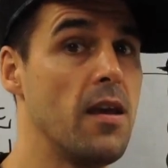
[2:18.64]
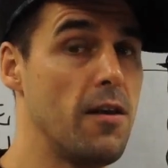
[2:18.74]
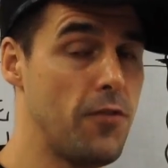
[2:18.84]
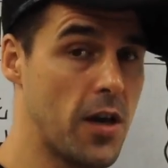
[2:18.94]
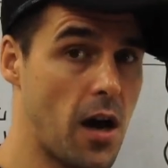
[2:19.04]

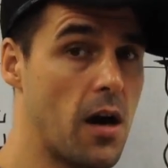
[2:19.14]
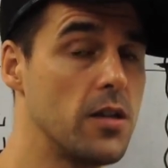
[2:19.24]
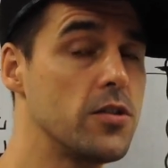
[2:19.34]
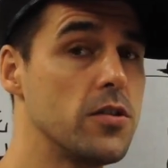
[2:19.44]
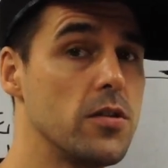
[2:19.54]
If you
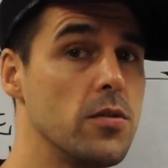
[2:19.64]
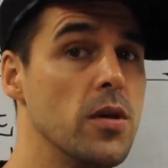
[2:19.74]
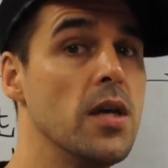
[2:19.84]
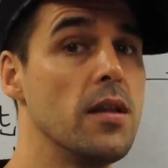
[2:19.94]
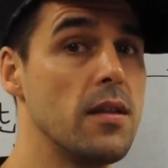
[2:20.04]
can't do
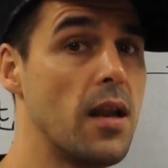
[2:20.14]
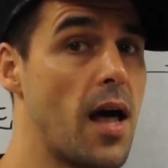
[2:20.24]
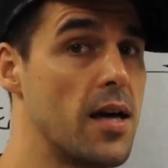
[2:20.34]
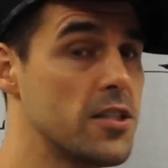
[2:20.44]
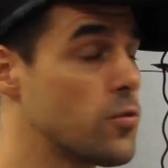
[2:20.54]
the
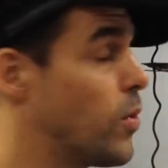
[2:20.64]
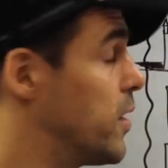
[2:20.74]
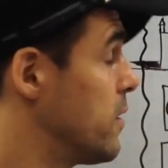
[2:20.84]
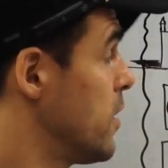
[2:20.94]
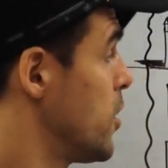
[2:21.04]
last
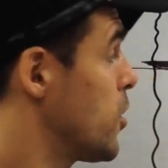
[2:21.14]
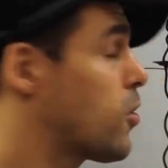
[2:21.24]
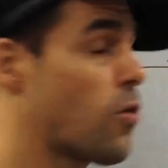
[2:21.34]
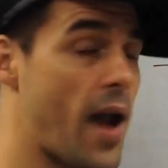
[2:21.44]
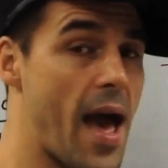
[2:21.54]
one,
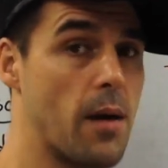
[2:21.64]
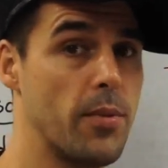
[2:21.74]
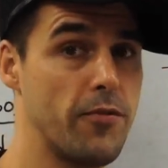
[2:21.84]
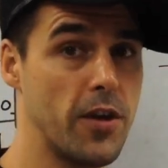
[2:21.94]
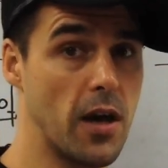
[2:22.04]
crab,
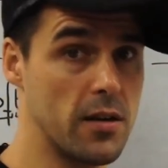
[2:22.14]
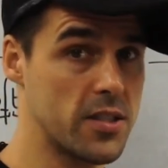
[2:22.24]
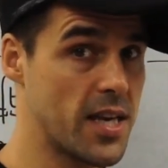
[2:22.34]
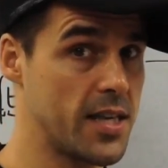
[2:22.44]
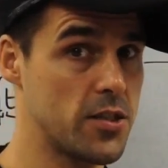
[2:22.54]
if you can't
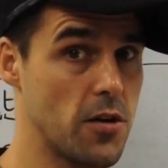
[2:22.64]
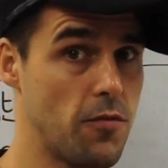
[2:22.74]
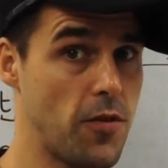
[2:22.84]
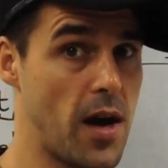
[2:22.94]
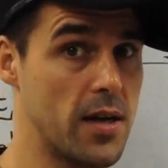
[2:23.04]
say it so
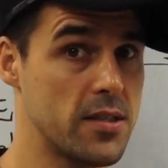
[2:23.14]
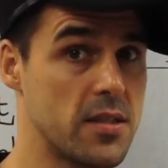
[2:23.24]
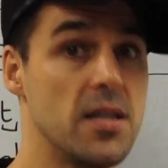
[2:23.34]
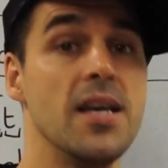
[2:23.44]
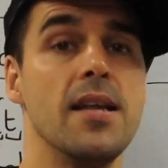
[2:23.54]

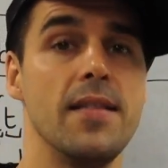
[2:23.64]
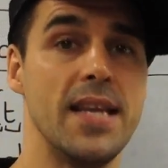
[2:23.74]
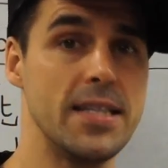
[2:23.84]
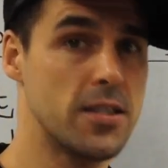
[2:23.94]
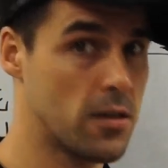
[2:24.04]
fast,
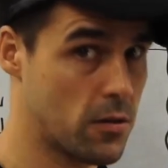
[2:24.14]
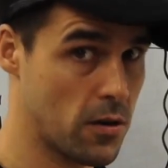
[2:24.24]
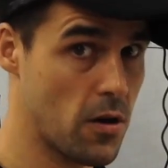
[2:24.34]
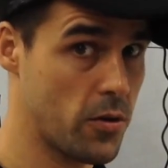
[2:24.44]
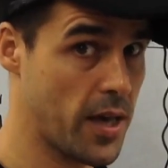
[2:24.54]
that's
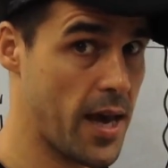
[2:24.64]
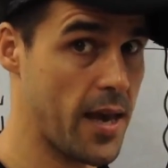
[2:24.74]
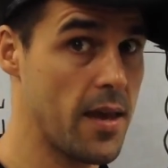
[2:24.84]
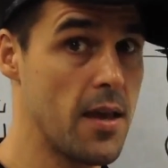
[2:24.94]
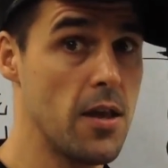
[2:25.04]
okay.